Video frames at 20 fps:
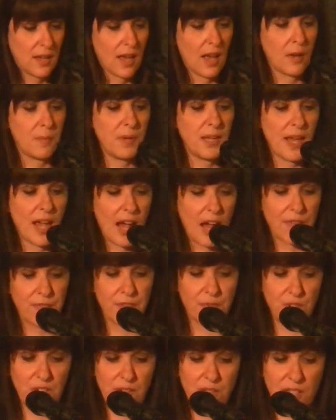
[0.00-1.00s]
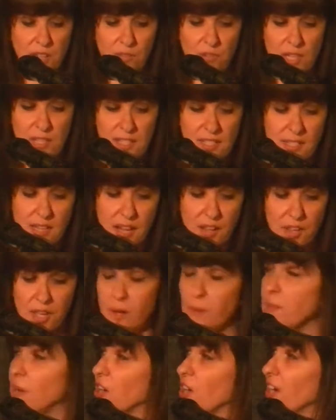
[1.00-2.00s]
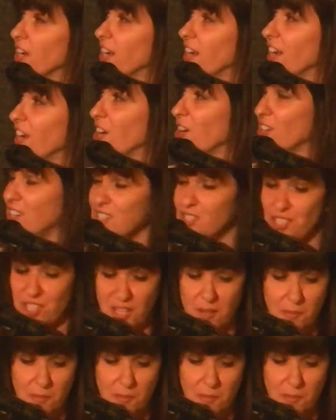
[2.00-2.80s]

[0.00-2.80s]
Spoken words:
On behalf of the Cleveland Italian-American Heritage